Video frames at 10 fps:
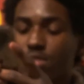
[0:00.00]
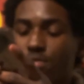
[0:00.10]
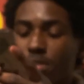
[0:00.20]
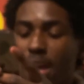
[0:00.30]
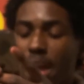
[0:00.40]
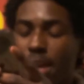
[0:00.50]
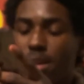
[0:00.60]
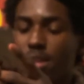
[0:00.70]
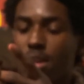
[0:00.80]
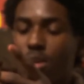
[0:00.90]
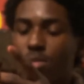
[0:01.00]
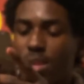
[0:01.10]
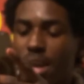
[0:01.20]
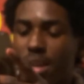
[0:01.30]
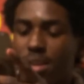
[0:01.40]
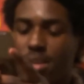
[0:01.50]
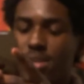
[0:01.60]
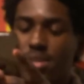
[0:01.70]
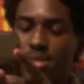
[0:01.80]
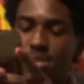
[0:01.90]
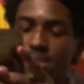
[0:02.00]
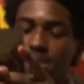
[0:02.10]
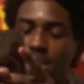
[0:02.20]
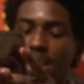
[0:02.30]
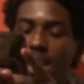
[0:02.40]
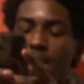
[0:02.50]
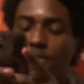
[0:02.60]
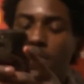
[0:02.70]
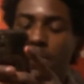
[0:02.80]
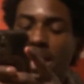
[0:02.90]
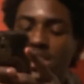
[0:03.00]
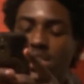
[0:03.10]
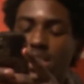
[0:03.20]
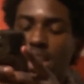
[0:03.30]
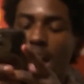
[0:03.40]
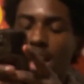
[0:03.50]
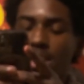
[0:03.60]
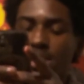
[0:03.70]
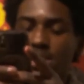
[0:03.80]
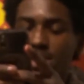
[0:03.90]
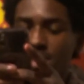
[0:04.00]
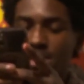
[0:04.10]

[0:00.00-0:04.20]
for that alone. Like, information, knowledge,